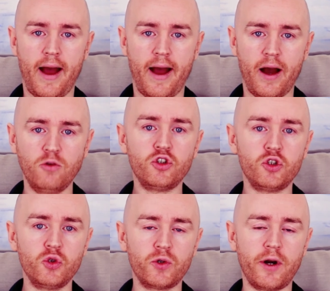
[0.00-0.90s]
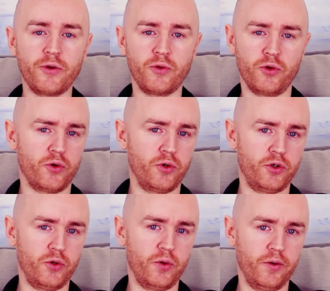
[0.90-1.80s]
how sure are you you're going to
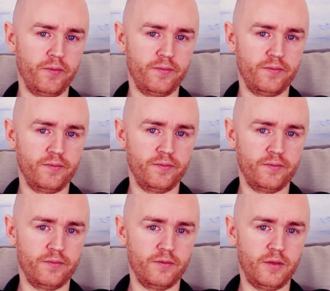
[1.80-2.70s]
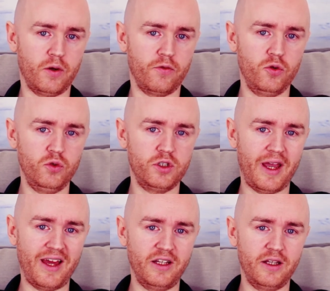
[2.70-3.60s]
do it? Now, if you say
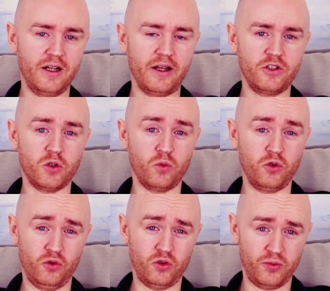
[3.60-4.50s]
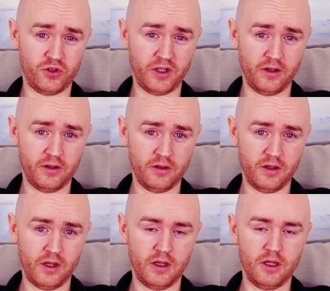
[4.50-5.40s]
anything less than 100%, it
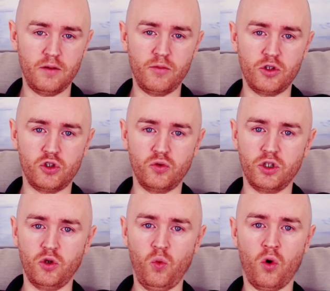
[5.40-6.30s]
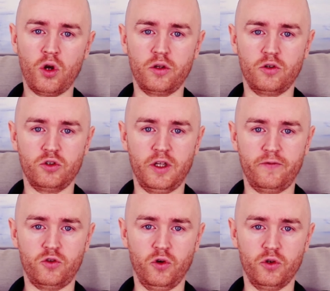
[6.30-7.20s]
means you need to work on your
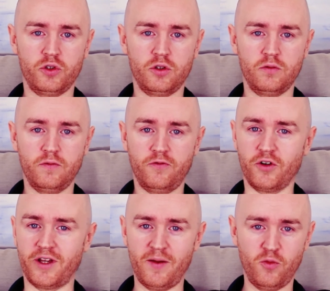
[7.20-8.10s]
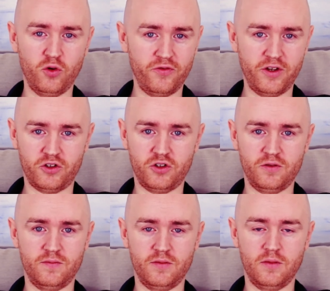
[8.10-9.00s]
self-trust. Forget
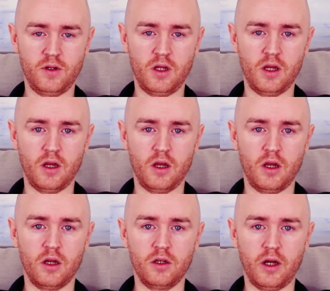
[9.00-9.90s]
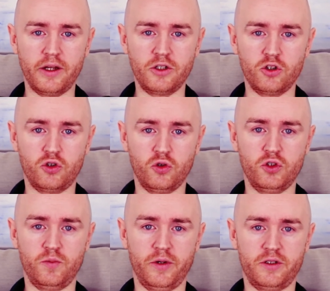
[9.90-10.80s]
motivation. I need to
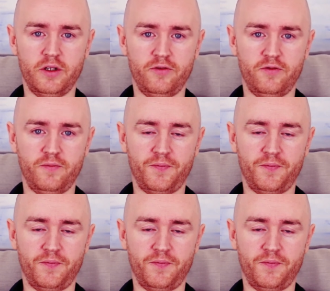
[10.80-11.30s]
trust myself.